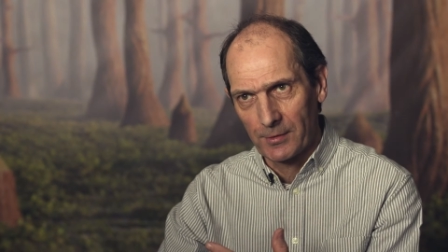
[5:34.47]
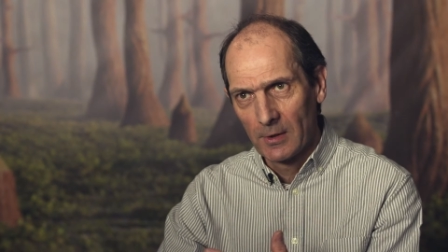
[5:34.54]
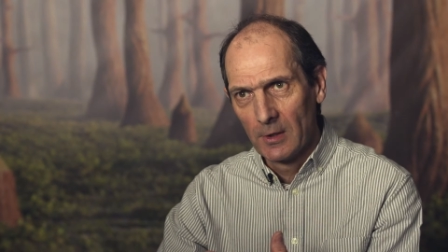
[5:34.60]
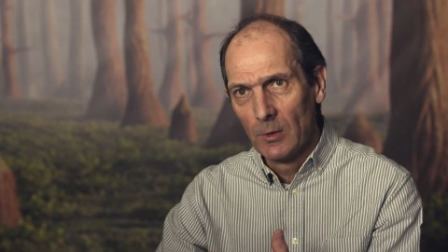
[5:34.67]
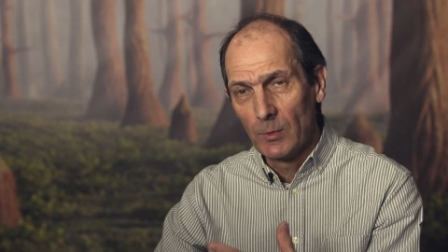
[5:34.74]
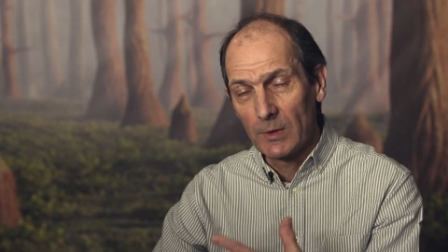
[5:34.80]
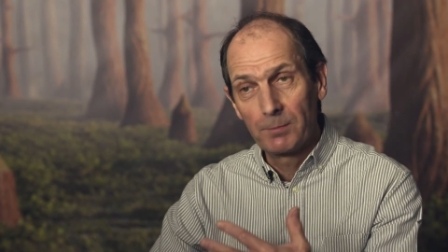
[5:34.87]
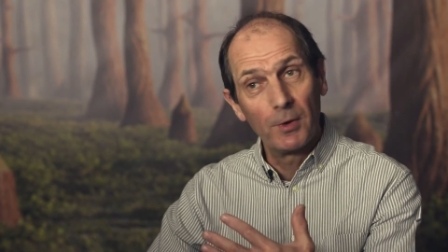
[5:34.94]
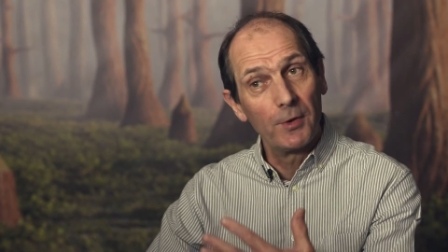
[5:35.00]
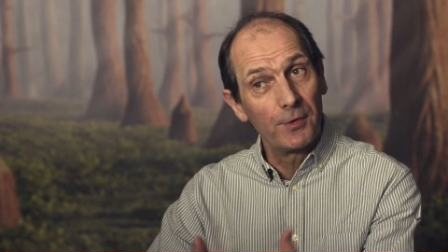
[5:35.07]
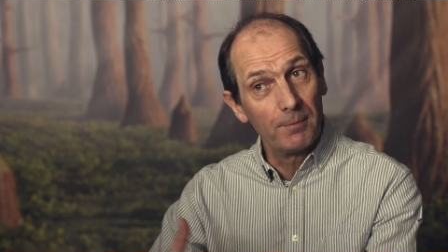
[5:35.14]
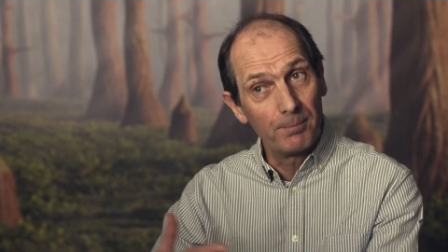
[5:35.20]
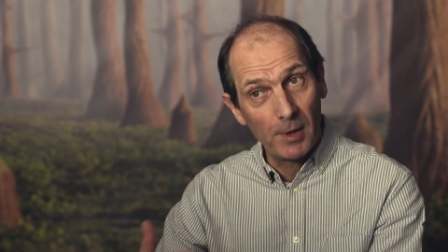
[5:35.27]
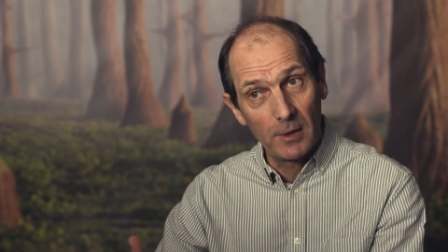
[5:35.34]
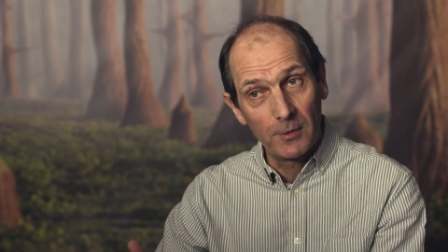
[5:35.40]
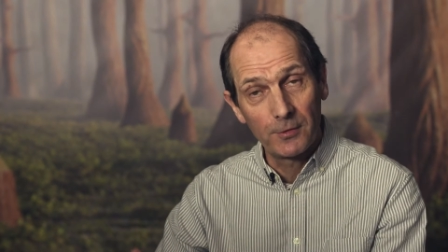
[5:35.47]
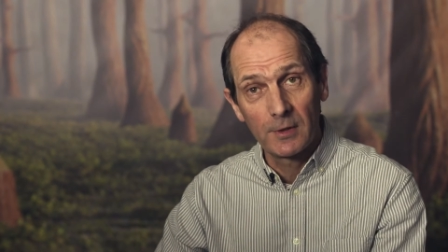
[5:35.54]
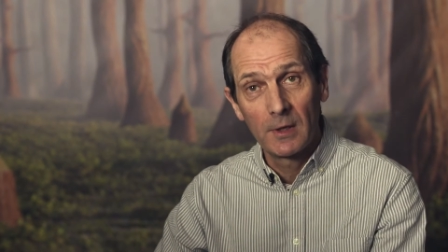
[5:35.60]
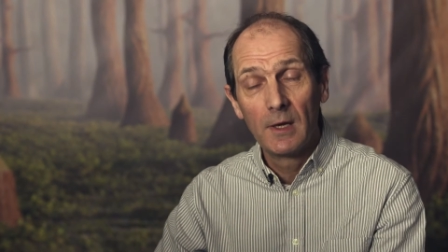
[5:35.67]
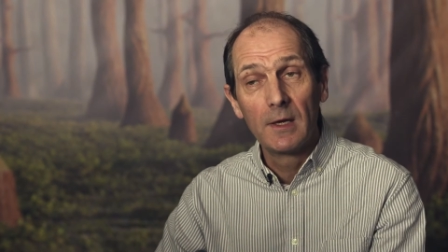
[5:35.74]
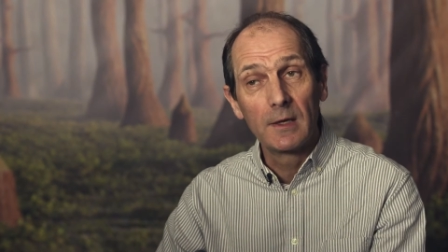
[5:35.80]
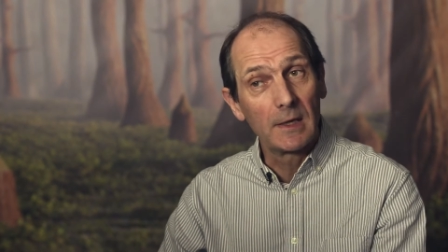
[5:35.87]
We can put this in post,
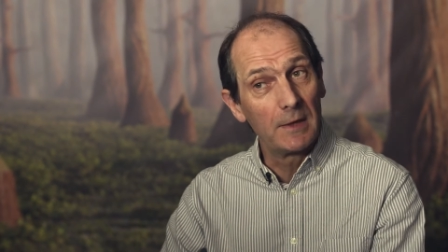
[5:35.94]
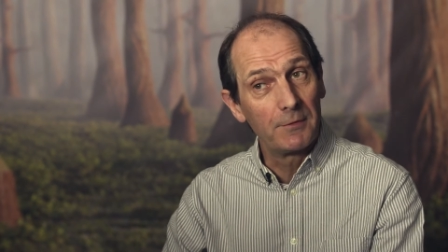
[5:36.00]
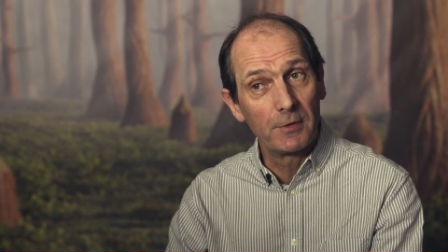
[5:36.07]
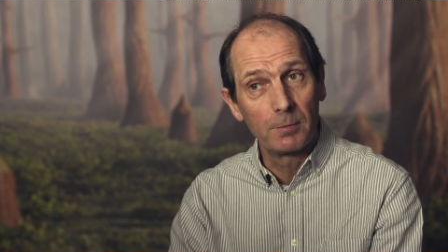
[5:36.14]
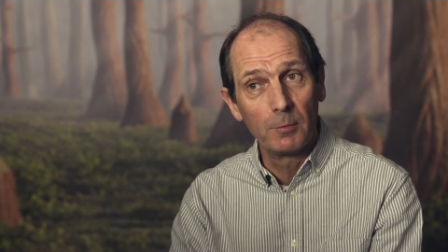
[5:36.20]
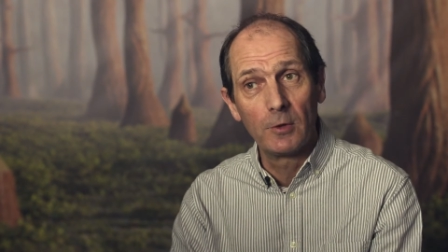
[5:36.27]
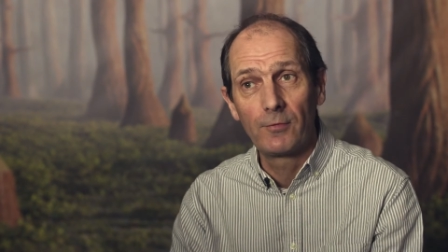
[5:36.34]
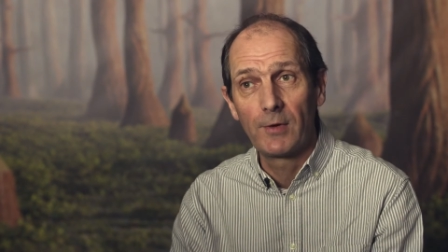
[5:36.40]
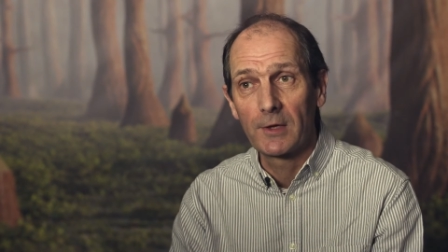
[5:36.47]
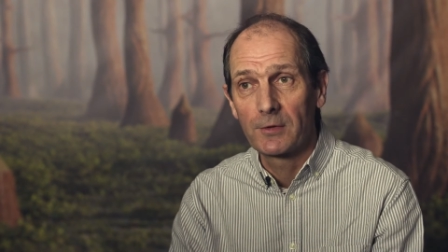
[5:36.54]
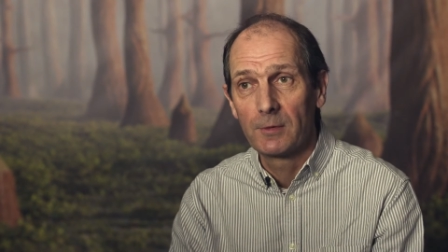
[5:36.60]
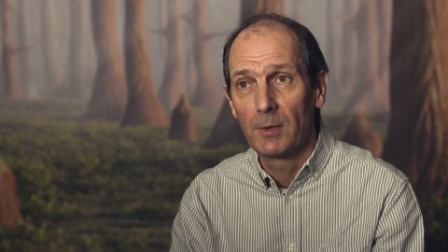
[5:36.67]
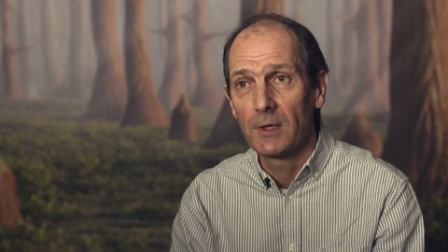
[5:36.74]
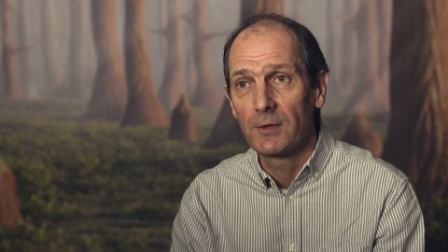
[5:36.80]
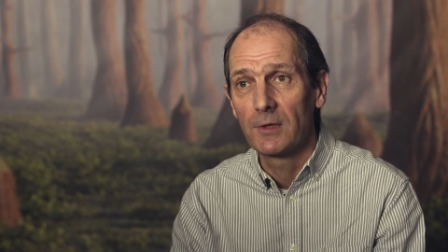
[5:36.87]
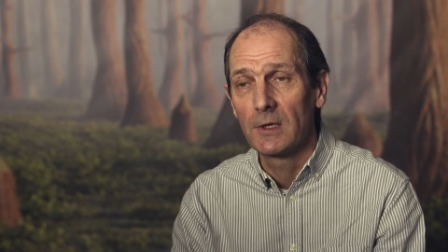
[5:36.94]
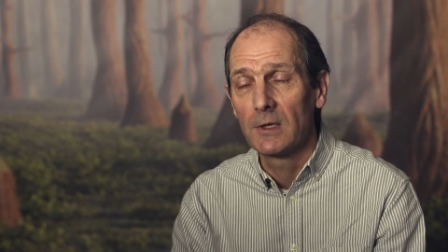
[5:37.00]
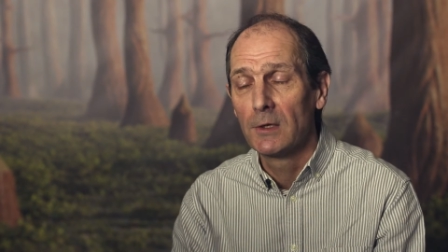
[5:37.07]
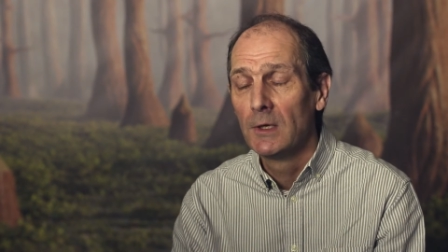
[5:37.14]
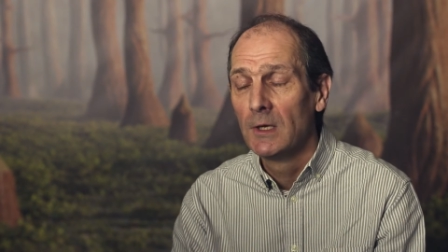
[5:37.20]
gave us more flexibility.